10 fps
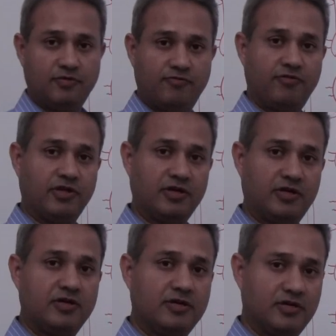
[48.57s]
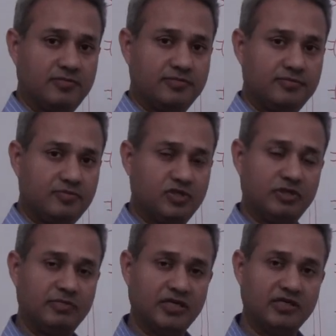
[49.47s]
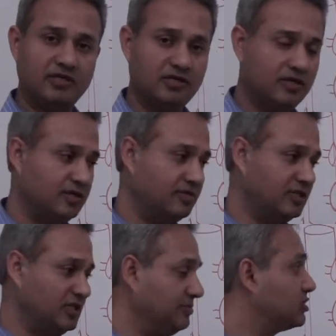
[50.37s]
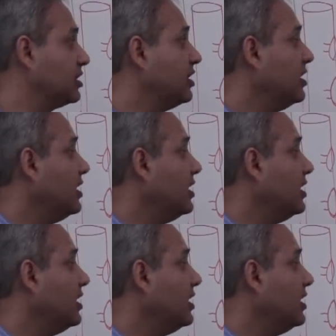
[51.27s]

further um, treatment uh, regimes.